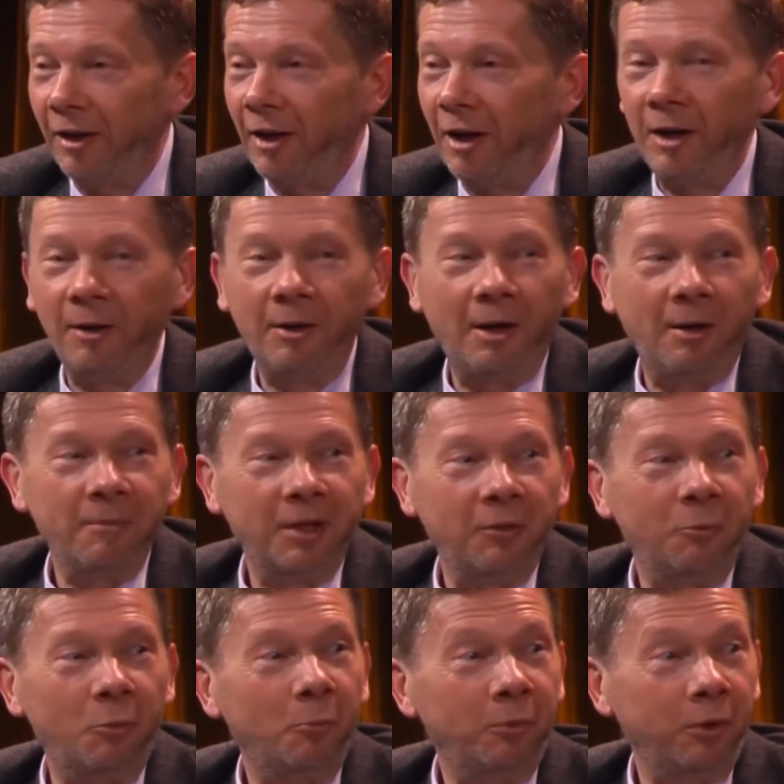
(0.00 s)
I mean, it would
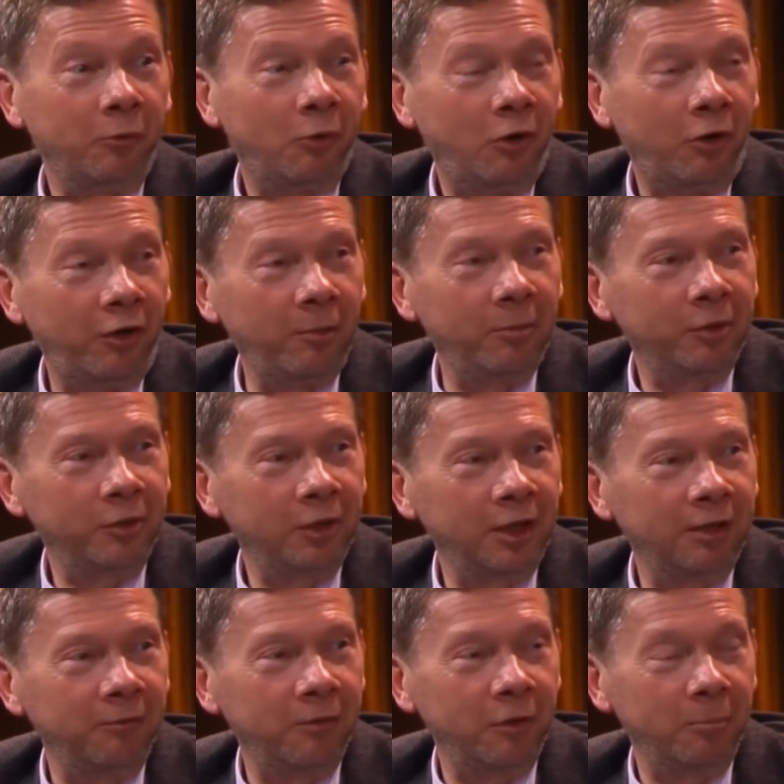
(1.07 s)
be horrible to live
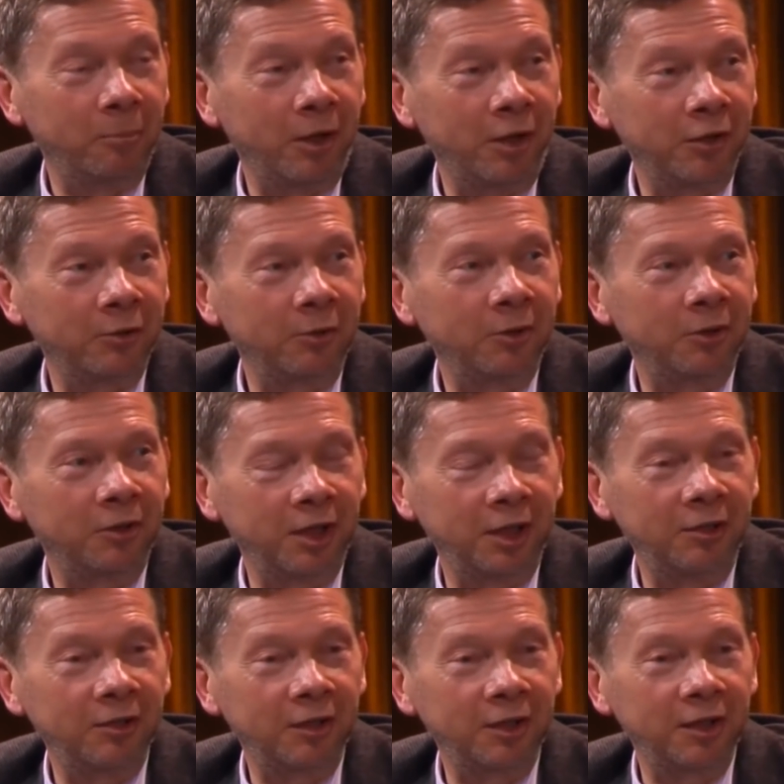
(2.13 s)
with a person who
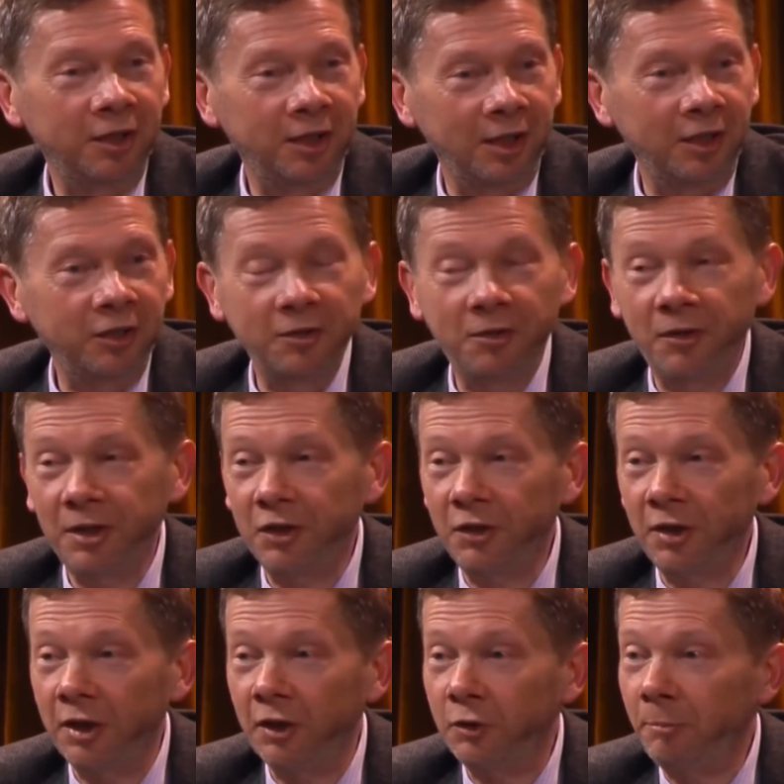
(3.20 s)
continuously tells you these
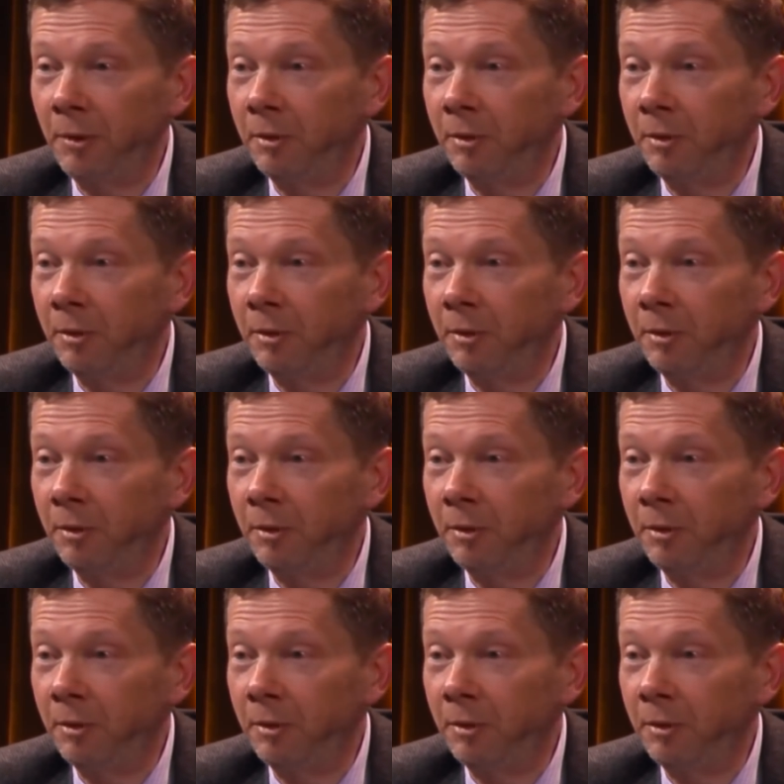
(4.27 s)
things, but